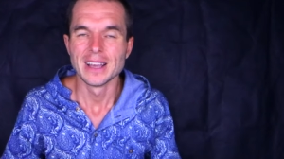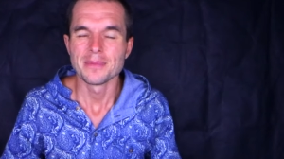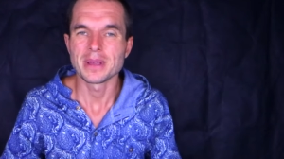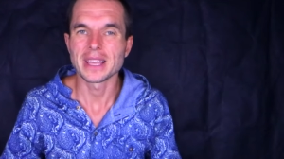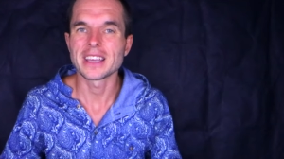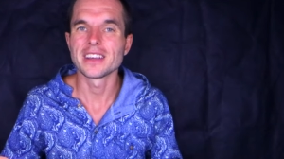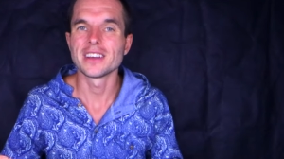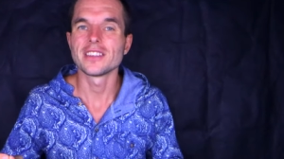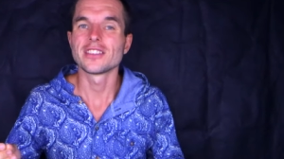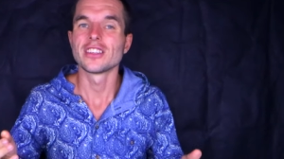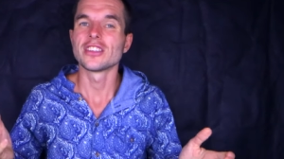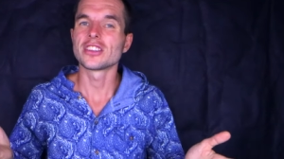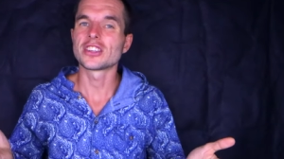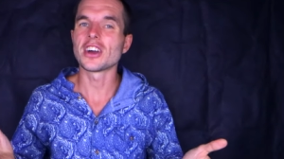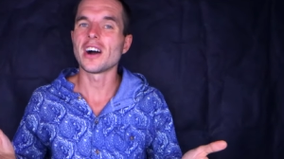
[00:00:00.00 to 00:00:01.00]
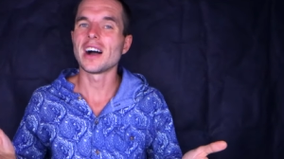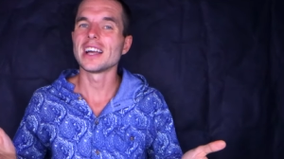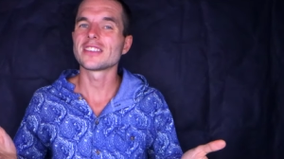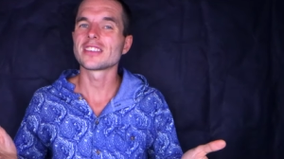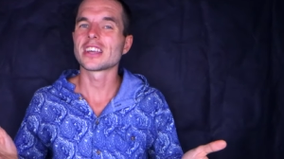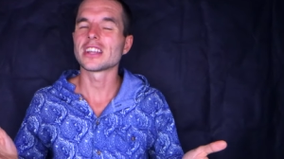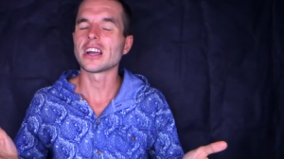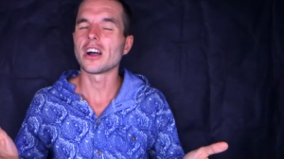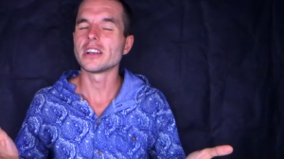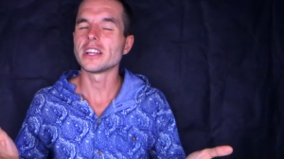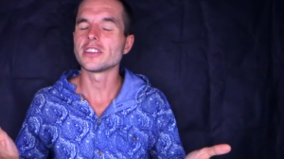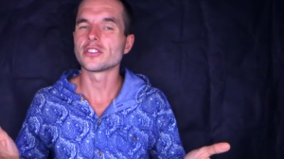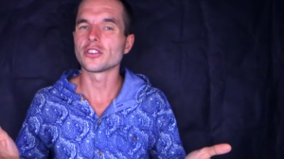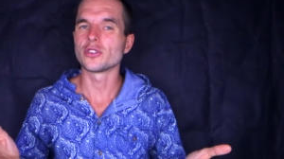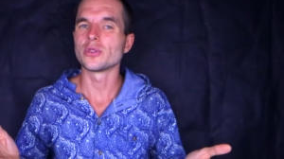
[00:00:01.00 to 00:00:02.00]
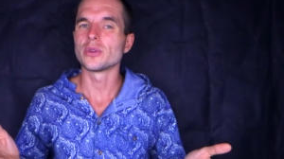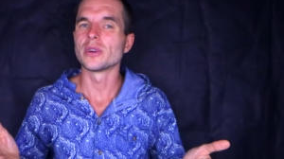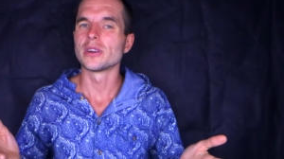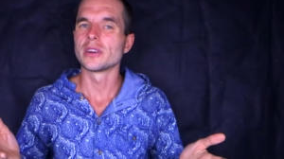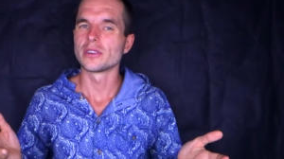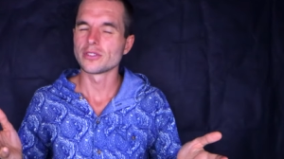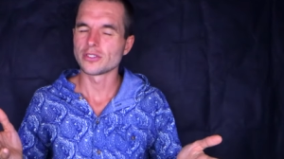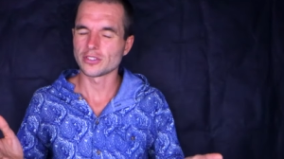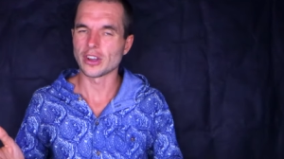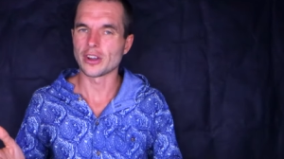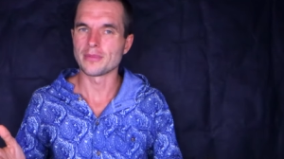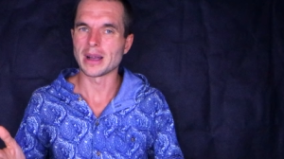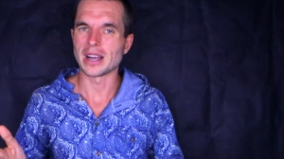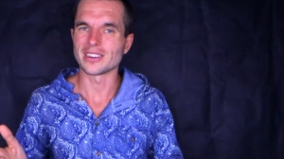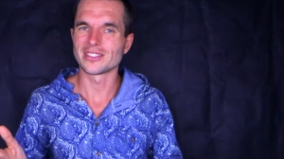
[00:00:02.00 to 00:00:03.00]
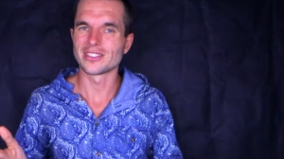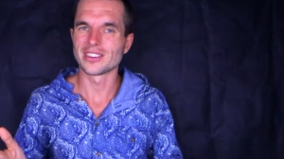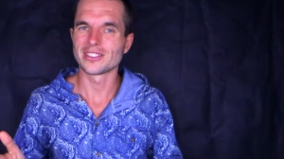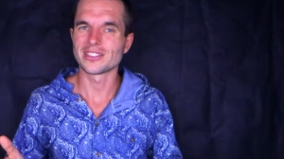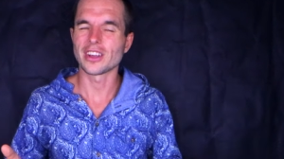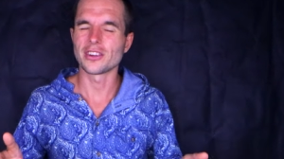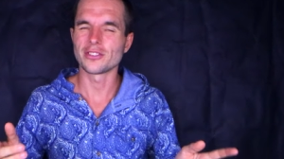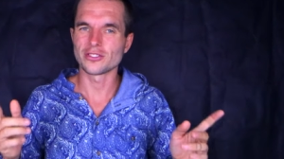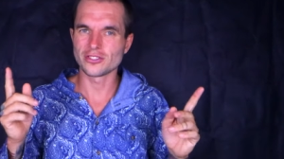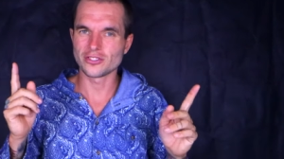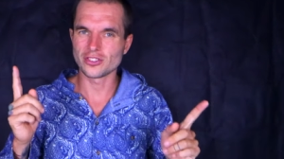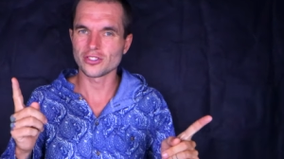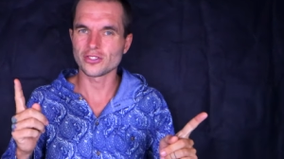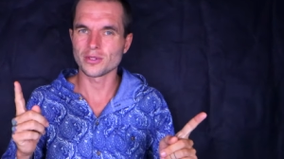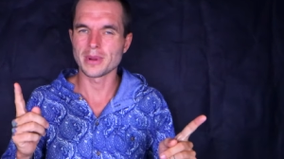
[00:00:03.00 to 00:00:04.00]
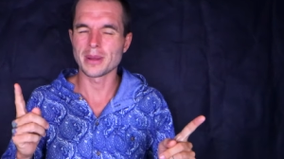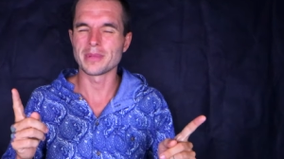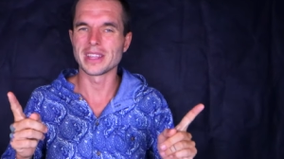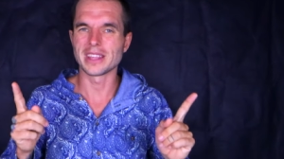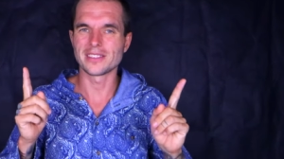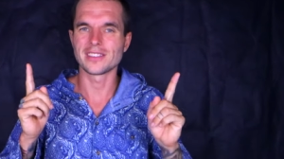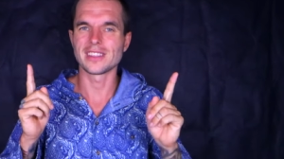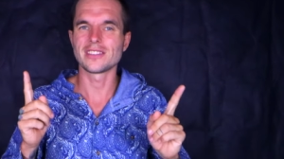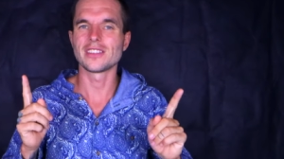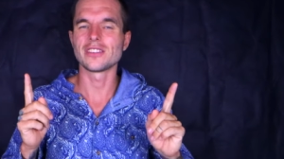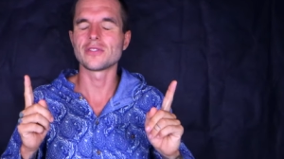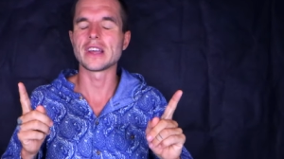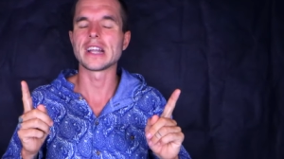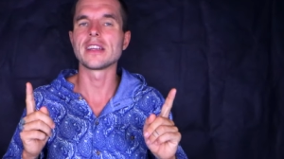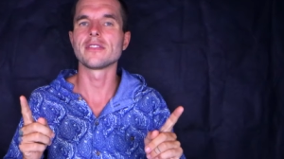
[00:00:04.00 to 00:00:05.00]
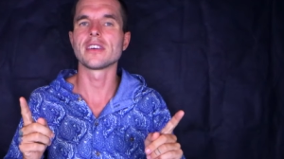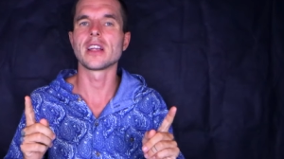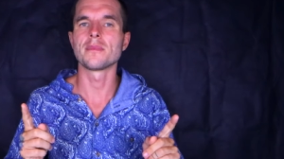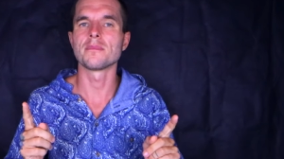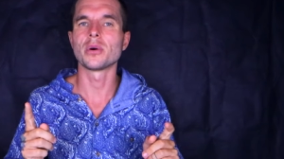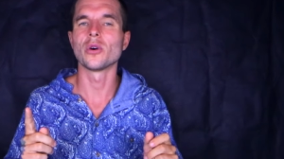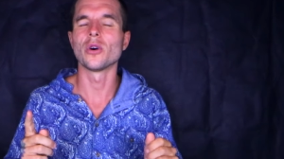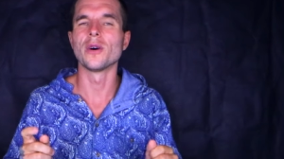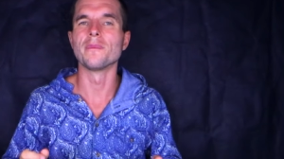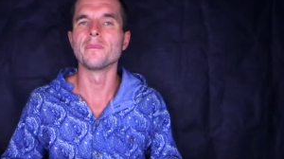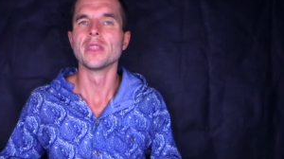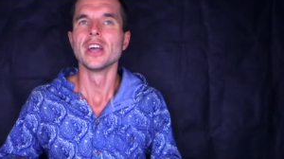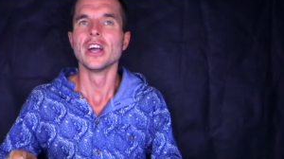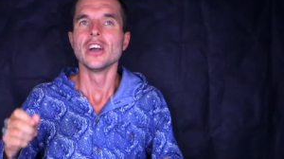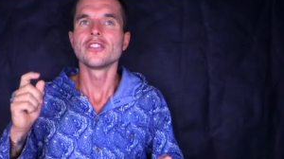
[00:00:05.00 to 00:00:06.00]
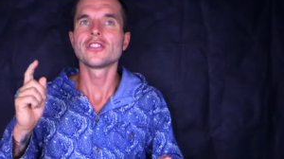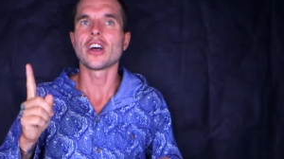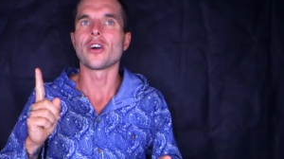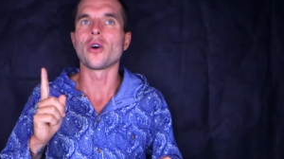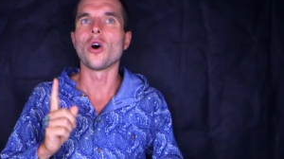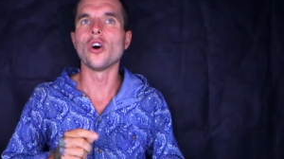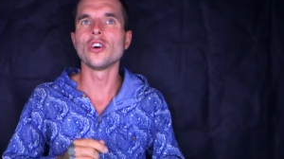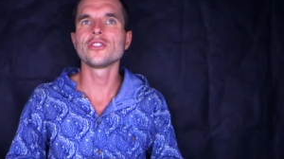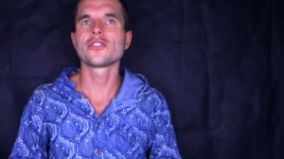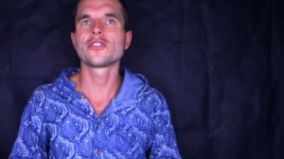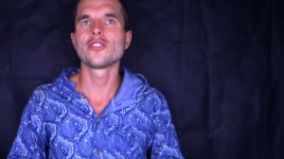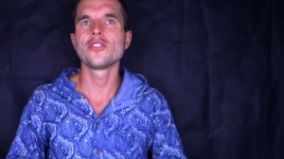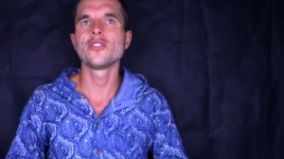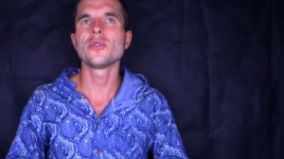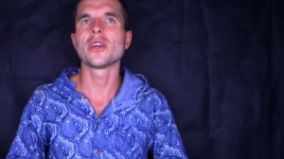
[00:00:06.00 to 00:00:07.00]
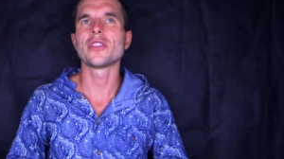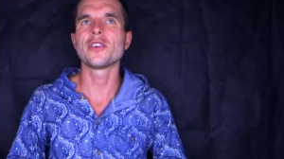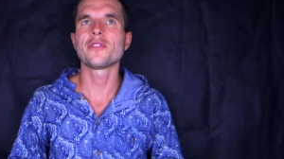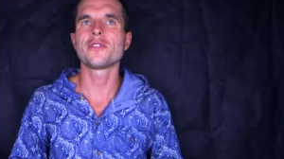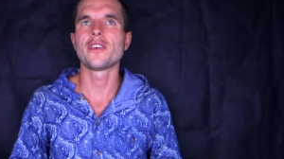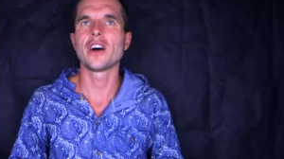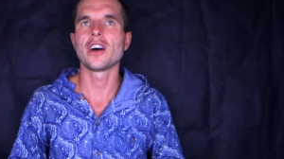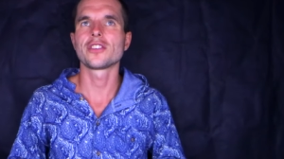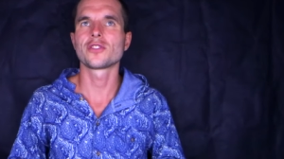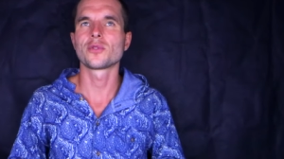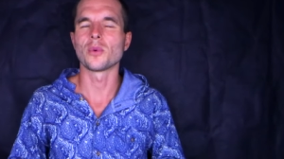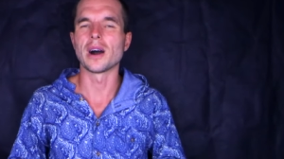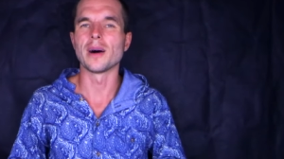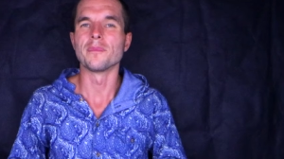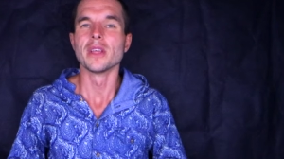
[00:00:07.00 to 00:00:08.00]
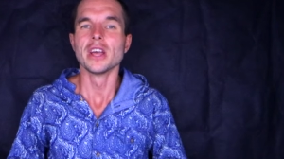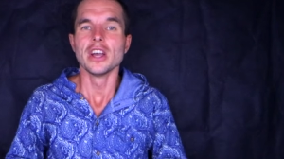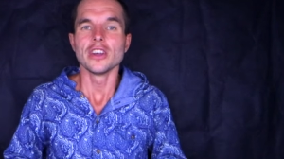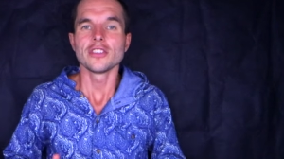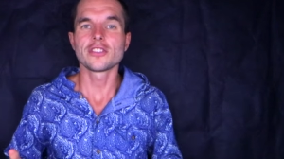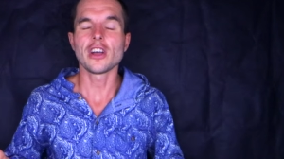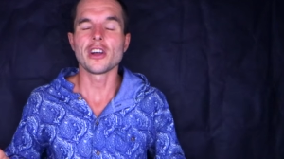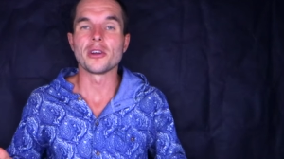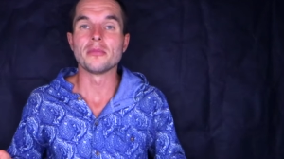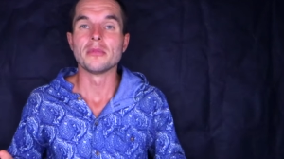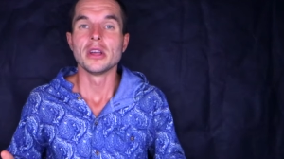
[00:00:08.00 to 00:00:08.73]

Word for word: because the diet can only do so much. So just remember this. This is very, very important. So on to the first one. So